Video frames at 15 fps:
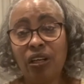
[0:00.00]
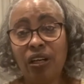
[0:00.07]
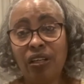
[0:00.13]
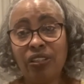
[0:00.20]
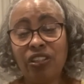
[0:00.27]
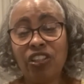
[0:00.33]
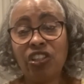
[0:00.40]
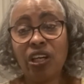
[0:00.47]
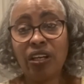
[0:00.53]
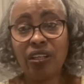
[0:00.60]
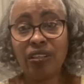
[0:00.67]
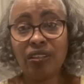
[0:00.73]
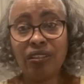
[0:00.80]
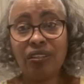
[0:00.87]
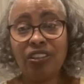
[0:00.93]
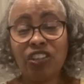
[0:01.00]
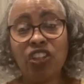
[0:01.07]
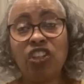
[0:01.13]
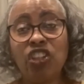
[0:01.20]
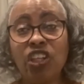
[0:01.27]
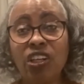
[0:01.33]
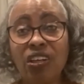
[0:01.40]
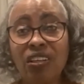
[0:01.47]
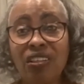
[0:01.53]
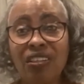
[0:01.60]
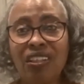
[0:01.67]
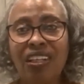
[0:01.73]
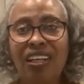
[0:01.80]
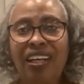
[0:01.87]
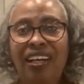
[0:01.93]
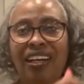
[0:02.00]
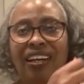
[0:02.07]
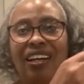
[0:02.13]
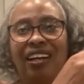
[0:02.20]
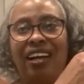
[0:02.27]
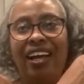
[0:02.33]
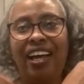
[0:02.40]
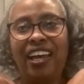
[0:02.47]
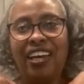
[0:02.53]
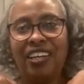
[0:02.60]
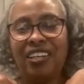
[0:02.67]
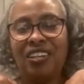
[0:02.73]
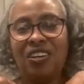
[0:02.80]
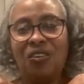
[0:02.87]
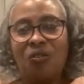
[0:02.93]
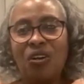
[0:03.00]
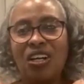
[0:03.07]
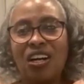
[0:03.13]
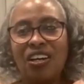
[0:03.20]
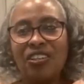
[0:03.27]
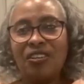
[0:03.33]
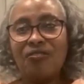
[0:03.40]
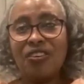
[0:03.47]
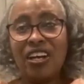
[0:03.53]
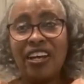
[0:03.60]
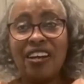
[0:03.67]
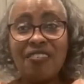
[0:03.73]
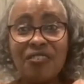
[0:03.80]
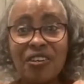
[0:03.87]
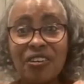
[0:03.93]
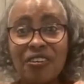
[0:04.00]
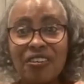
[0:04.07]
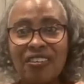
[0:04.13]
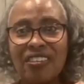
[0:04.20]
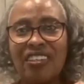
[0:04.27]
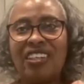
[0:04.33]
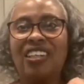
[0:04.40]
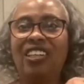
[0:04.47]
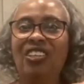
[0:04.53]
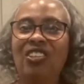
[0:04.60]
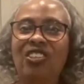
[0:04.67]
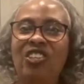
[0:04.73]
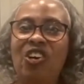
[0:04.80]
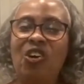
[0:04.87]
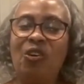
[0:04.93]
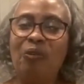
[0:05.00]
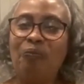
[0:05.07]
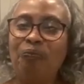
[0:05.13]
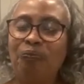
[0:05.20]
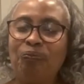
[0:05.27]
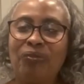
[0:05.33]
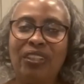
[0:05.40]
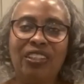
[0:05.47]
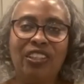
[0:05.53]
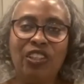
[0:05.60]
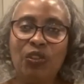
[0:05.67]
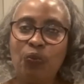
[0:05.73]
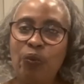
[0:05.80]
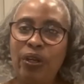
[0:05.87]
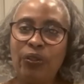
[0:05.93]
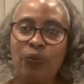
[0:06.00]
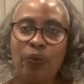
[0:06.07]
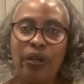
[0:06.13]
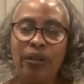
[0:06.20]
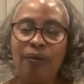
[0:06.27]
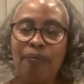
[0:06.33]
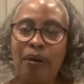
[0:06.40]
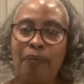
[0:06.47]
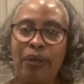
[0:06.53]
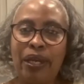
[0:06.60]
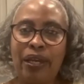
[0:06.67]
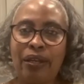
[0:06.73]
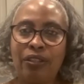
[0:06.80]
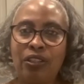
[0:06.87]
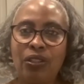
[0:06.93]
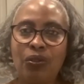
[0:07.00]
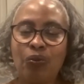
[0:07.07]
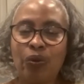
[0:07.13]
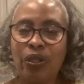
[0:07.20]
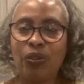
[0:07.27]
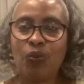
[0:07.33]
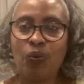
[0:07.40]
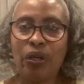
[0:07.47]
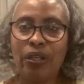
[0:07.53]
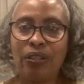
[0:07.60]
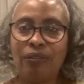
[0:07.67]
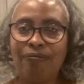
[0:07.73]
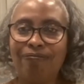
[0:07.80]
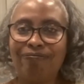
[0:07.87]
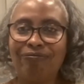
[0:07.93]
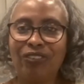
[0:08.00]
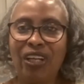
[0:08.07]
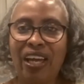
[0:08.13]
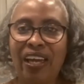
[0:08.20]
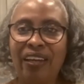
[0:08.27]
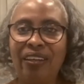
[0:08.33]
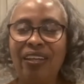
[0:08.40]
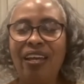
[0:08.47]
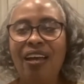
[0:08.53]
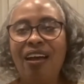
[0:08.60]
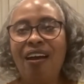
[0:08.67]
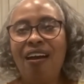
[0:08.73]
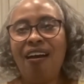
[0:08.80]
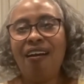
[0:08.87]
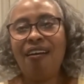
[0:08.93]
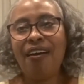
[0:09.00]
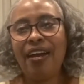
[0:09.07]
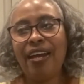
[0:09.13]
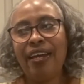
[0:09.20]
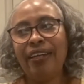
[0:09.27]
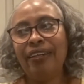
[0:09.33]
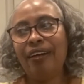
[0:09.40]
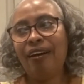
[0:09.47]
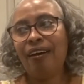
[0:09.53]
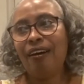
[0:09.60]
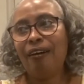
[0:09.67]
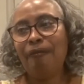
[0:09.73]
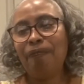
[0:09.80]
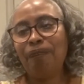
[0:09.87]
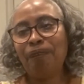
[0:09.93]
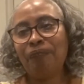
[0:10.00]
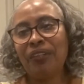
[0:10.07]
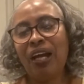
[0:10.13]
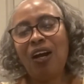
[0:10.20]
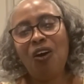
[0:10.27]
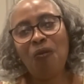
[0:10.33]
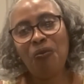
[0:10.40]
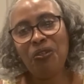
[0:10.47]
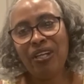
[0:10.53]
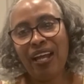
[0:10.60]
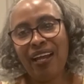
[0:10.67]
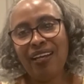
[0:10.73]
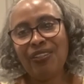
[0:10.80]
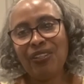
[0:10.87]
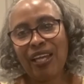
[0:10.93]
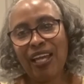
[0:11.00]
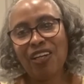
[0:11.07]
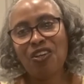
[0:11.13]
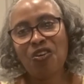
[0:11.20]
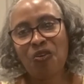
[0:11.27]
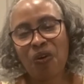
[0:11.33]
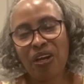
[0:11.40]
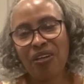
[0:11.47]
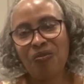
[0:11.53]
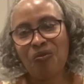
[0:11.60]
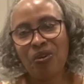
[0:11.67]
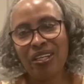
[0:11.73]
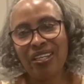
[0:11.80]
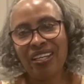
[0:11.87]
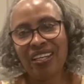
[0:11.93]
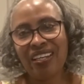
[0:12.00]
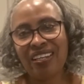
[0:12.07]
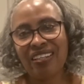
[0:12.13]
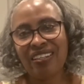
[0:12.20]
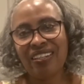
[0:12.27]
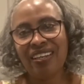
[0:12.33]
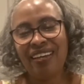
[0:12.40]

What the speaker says: T'Challa. Hey, Wakanda forever. You know, just rest well, my man. Just rest well, okay? All right. I hope you guys had a great weekend